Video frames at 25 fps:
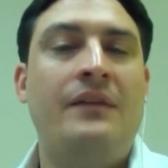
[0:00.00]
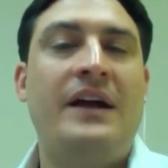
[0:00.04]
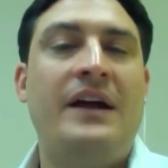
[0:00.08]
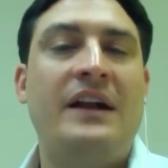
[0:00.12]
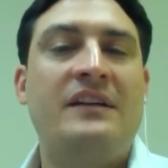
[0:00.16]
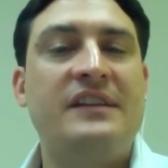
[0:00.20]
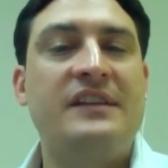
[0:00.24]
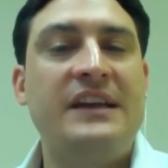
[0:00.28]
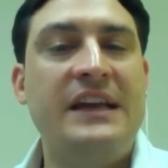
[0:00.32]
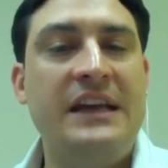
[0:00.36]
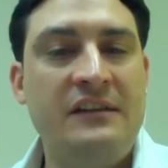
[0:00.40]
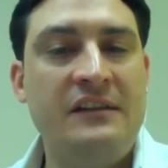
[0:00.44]

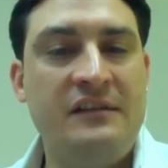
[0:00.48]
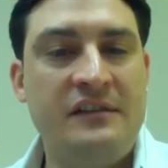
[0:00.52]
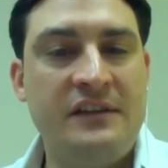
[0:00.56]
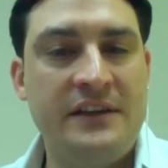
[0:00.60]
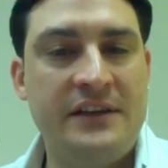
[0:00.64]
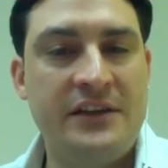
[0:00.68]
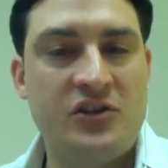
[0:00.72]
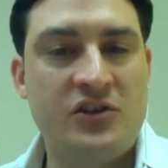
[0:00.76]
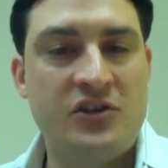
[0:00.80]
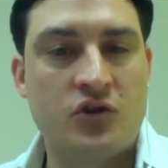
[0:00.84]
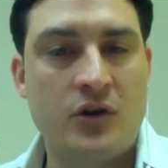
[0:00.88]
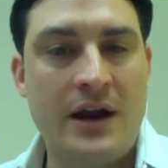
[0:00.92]
That's easy
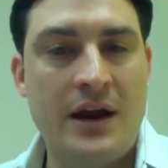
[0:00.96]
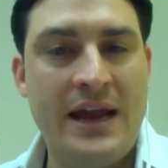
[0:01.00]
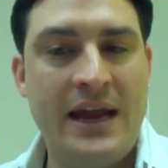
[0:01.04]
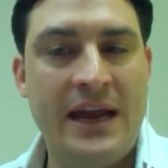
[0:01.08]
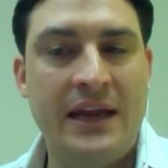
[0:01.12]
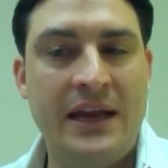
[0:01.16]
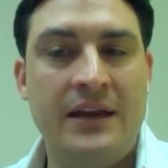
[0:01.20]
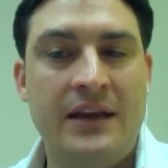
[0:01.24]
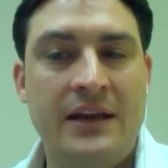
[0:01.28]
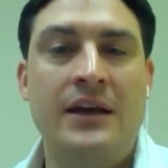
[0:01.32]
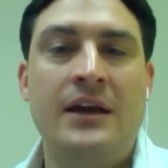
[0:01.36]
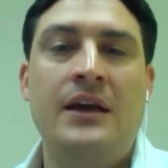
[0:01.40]
to
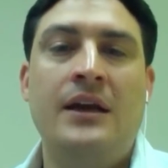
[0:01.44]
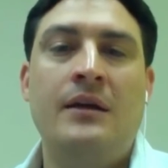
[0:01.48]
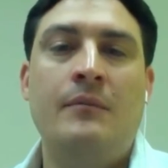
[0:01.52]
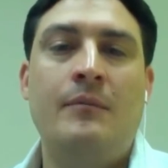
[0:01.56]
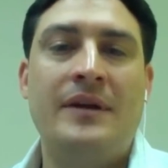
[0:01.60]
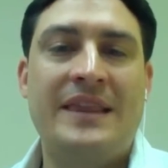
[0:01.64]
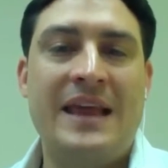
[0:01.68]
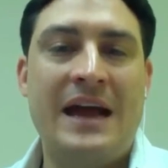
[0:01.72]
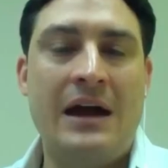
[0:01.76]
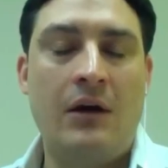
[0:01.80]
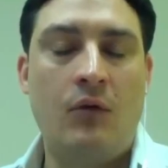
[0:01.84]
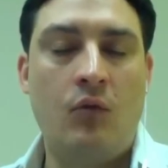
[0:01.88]
train,
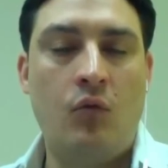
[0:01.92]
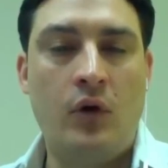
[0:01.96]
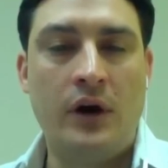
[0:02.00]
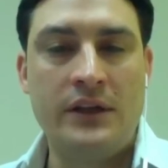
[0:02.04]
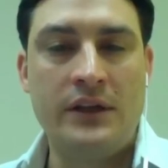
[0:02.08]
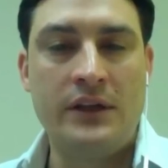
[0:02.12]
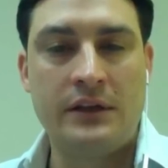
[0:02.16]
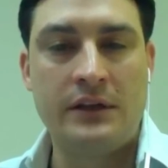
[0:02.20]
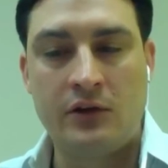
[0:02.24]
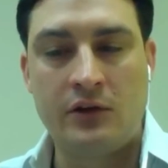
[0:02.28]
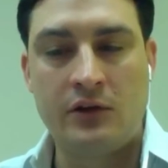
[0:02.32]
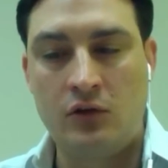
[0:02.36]
but that
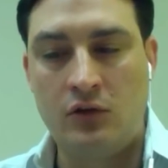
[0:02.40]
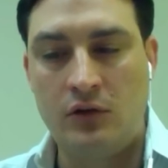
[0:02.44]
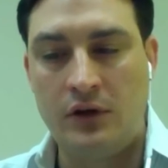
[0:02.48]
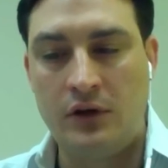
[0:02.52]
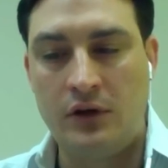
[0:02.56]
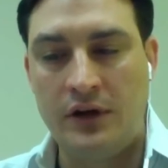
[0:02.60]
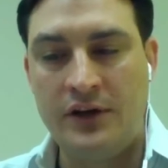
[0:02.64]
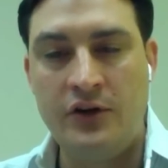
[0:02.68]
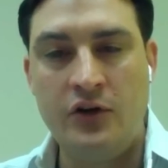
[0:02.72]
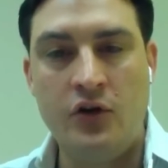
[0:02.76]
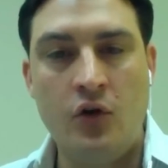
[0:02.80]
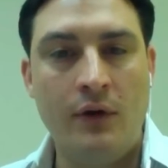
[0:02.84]
one little
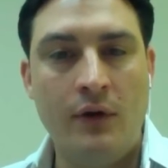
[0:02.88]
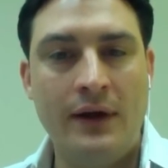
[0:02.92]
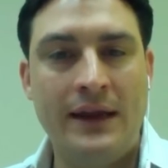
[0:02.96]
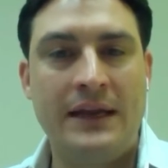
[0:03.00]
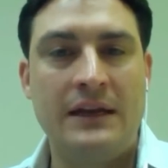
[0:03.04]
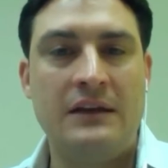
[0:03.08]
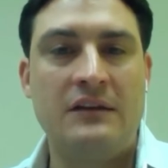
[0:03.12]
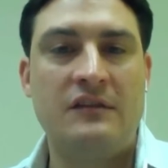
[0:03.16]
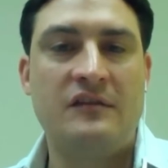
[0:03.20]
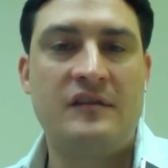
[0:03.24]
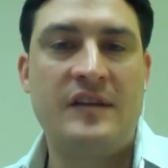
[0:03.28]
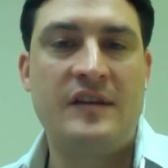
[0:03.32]

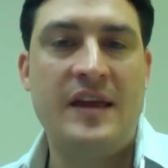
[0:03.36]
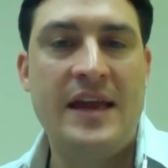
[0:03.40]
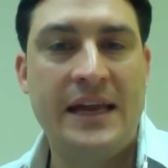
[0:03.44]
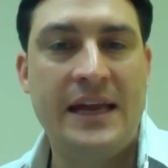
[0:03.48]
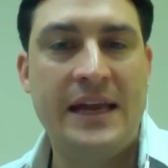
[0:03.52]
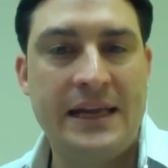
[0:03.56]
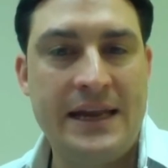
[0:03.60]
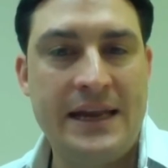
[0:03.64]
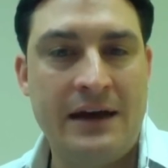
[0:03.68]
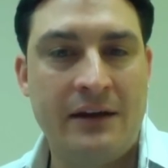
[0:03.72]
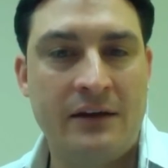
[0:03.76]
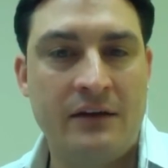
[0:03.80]
annoyance
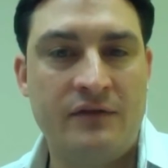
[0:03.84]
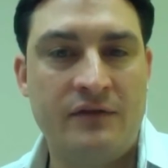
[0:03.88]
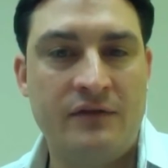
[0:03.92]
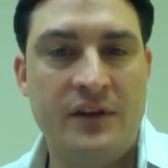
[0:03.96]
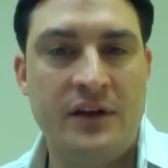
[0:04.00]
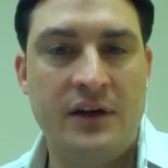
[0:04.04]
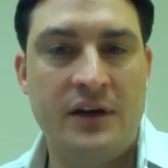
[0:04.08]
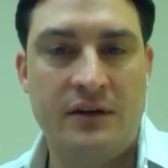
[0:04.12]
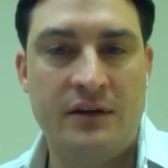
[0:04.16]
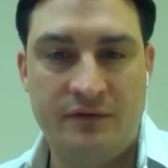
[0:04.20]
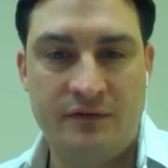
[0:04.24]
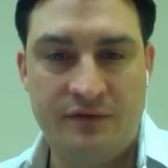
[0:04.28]
taken out of
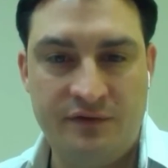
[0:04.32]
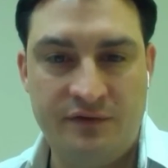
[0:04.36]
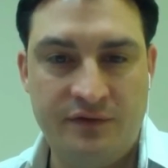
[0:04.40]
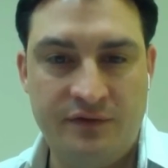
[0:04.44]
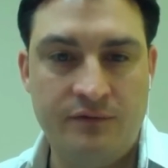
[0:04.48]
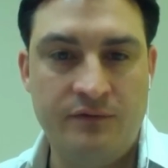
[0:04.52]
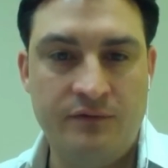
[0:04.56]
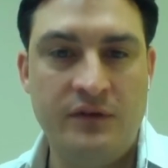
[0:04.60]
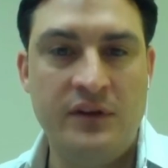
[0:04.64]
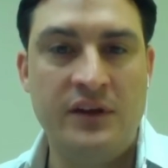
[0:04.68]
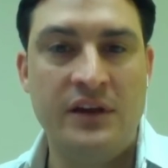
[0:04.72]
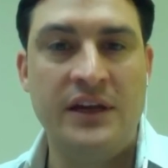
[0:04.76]

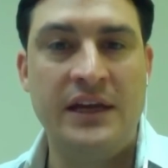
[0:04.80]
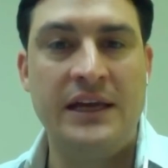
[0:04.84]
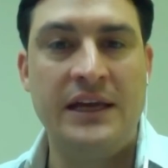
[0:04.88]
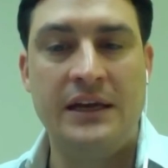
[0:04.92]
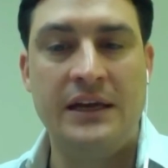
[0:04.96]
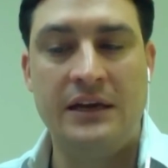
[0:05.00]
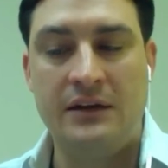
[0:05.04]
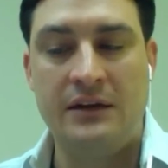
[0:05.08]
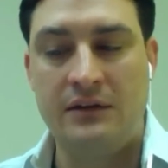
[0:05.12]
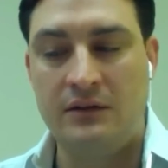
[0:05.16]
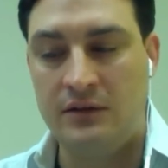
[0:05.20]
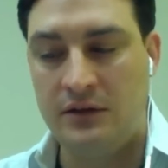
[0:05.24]

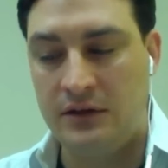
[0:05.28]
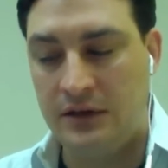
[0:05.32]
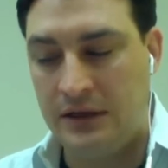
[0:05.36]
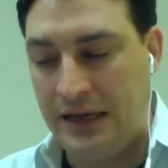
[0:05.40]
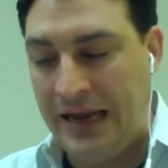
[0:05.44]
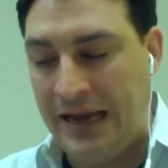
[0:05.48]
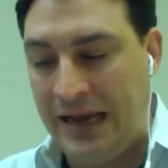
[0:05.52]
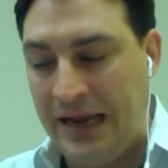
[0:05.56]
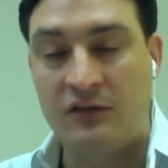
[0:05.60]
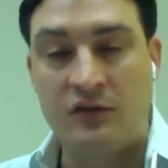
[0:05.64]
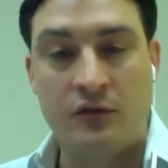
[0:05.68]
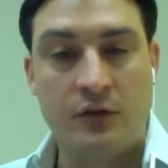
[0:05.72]
the
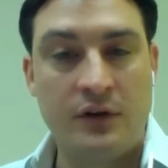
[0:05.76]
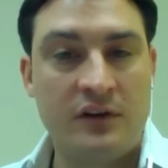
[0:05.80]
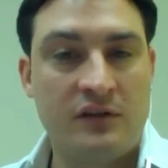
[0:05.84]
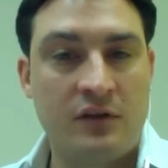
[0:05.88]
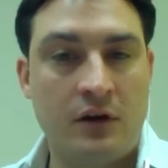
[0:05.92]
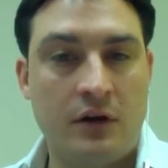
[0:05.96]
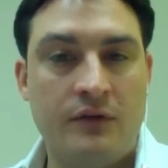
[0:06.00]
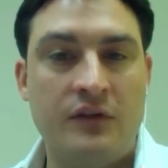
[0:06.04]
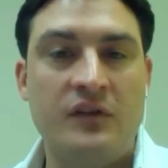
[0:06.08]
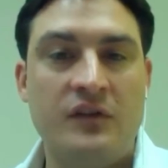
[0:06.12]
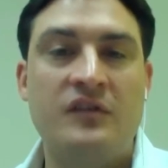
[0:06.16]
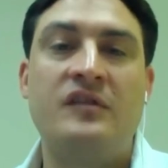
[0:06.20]
answering
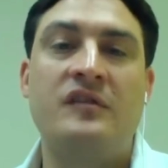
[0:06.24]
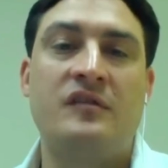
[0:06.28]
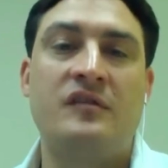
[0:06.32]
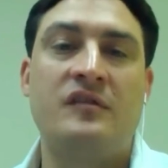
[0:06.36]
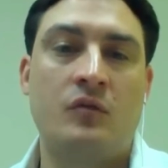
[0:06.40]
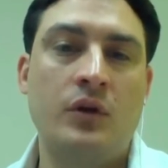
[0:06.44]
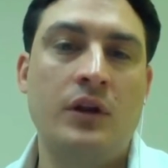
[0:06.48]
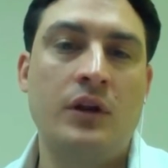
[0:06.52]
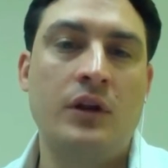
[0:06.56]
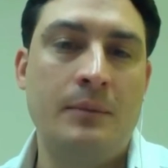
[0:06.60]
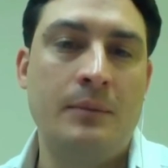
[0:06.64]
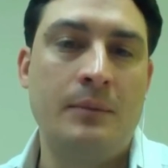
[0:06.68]
service is a
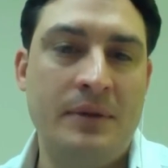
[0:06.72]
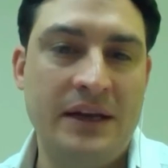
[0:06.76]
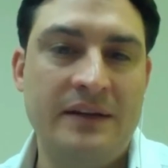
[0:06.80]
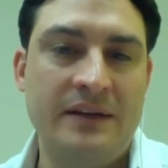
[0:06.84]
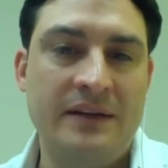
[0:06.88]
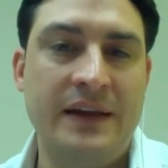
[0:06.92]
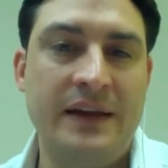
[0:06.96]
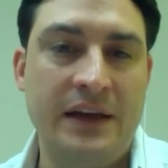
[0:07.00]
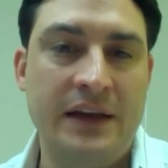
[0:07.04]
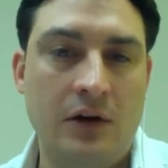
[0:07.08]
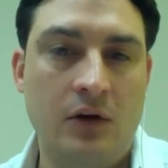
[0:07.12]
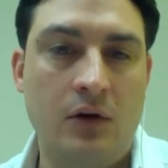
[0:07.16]
really big
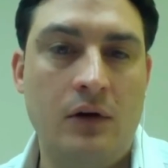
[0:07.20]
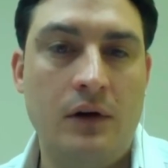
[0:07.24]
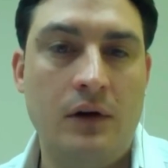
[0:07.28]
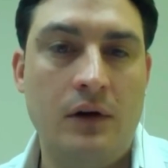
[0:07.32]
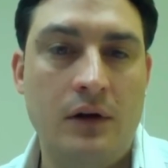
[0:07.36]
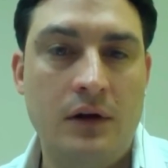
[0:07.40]
deal.